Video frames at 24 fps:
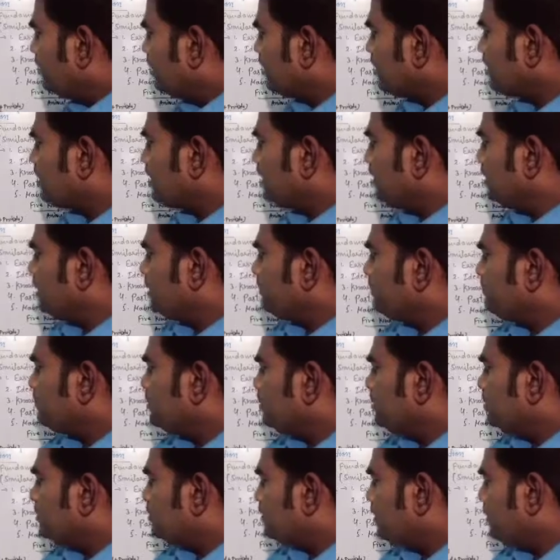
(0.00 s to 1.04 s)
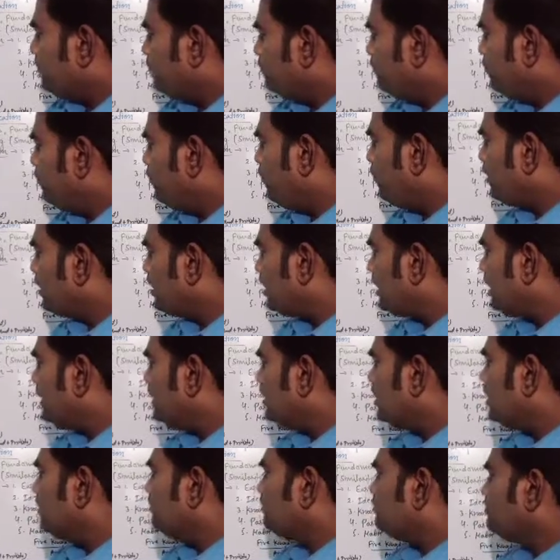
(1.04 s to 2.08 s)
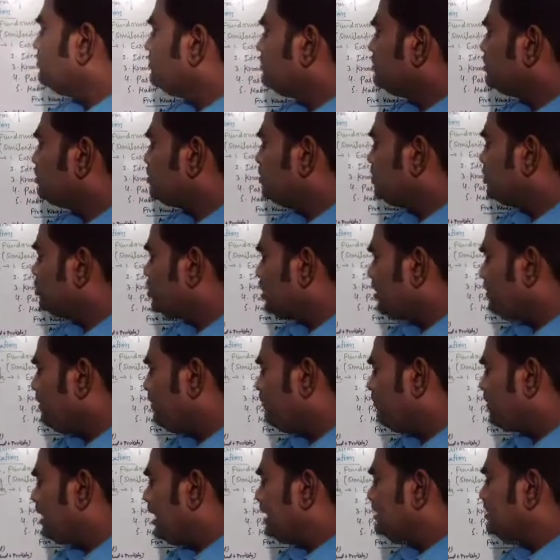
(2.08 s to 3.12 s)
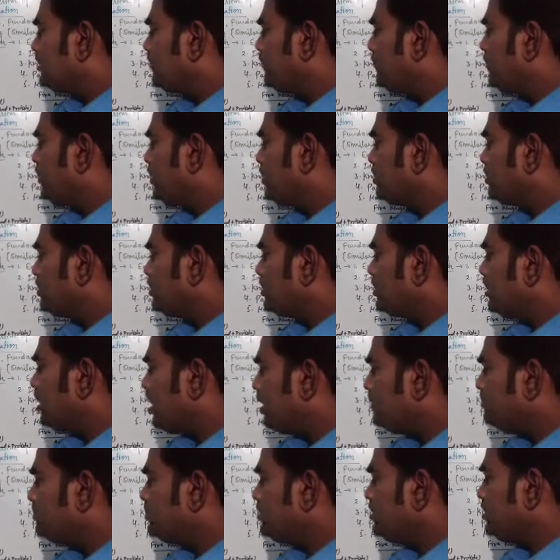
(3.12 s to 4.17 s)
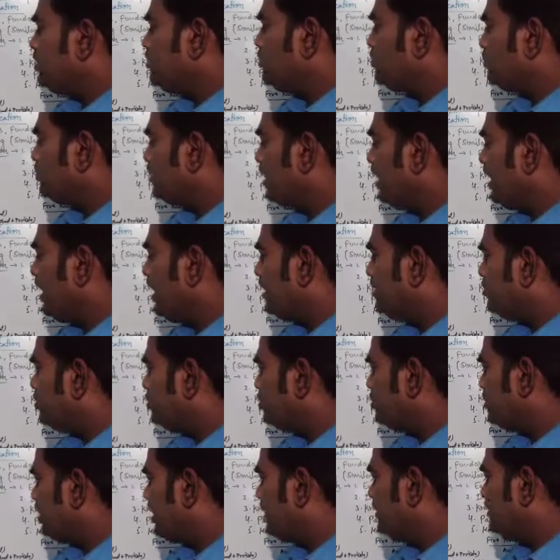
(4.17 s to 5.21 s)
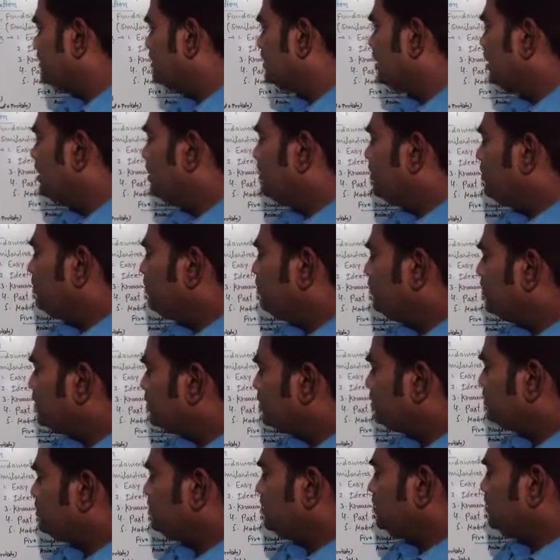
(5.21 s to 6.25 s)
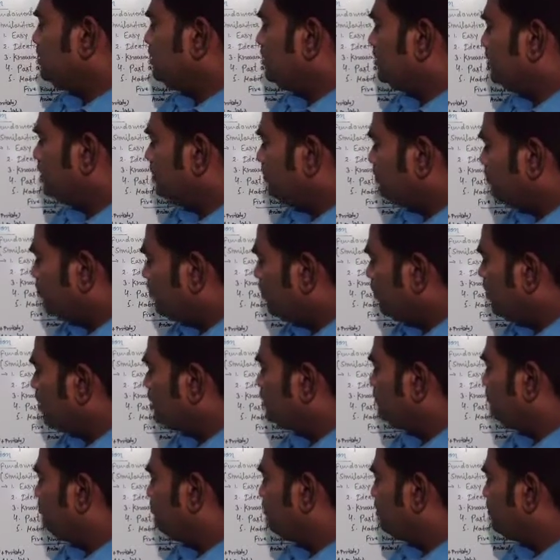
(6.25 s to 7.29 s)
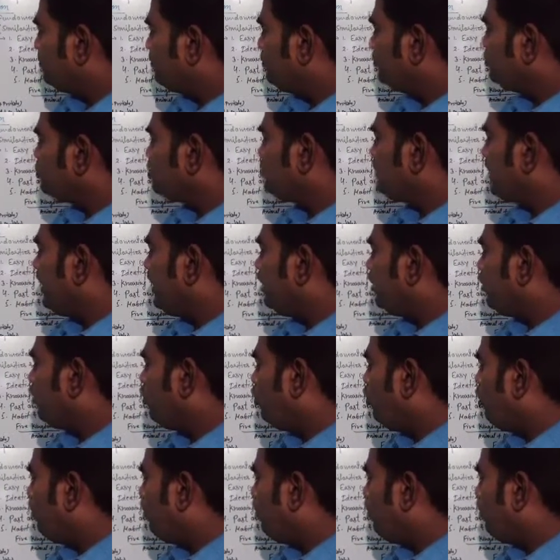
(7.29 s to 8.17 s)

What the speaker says: further the four kingdom system of classification comes into the existence, which was proposed by